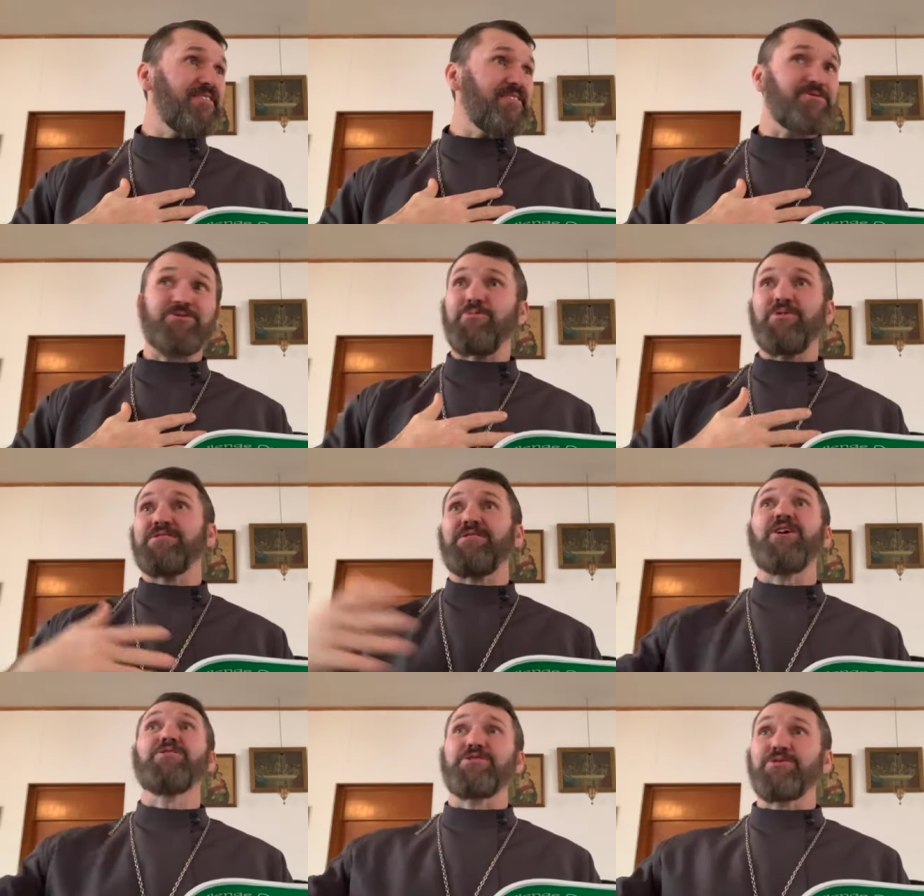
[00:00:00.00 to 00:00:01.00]
And so with
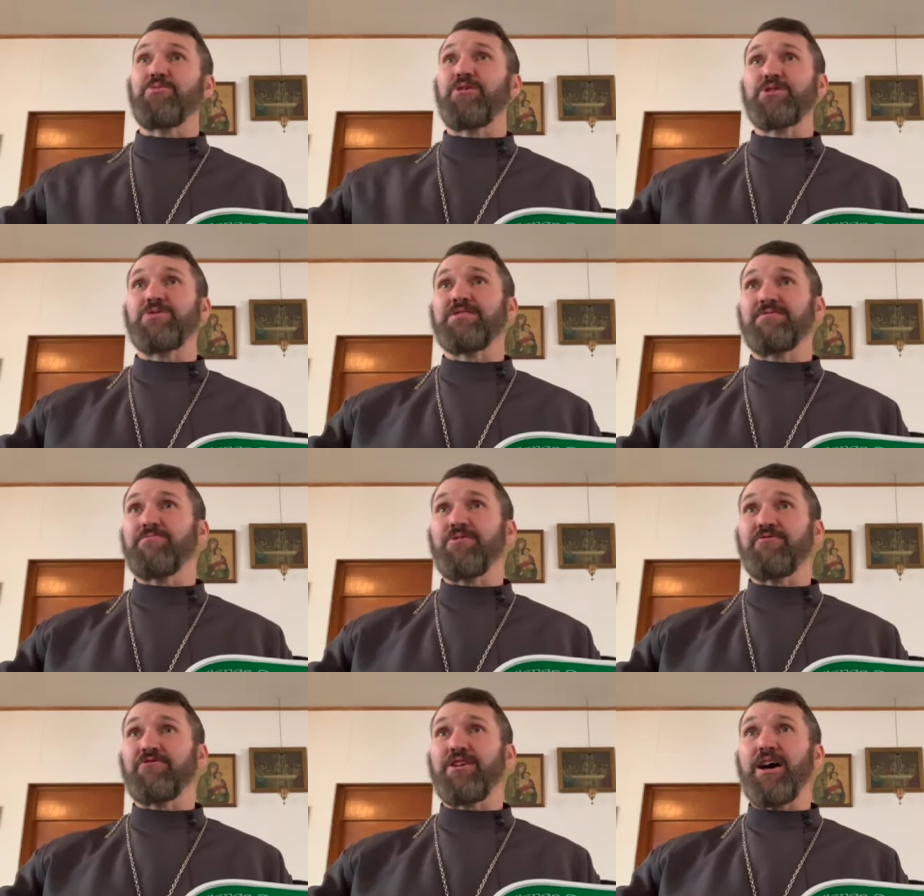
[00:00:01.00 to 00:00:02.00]
all the good works just
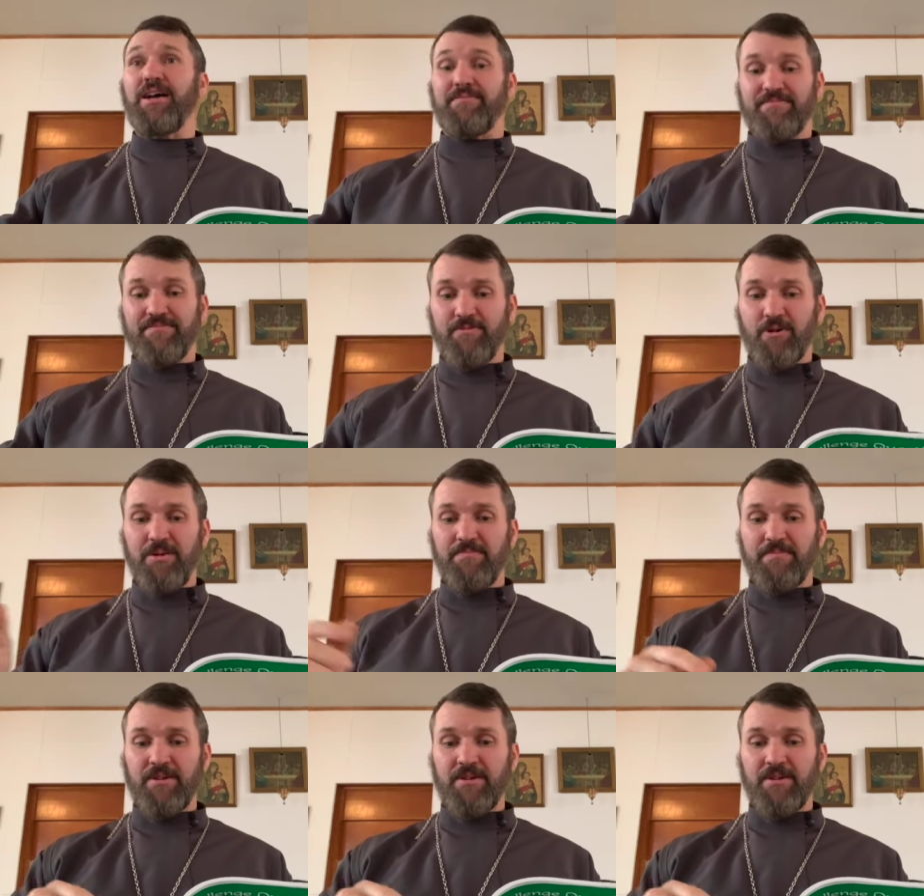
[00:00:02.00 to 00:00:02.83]
went for naught. All right?